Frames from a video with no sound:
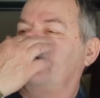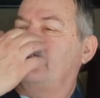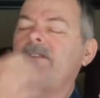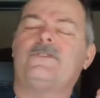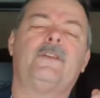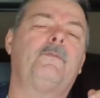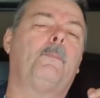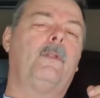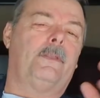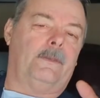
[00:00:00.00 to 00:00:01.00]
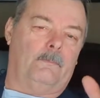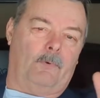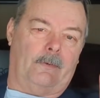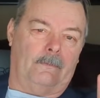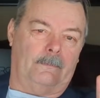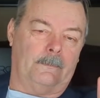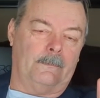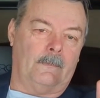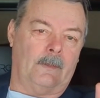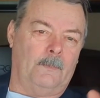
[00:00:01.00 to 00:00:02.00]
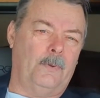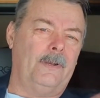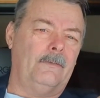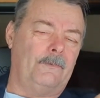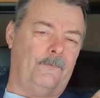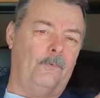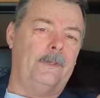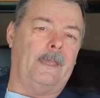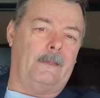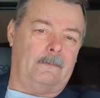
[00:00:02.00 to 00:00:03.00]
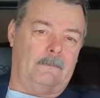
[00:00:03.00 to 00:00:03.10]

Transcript: Get yourself a bulletin board. Put it out in the foyer.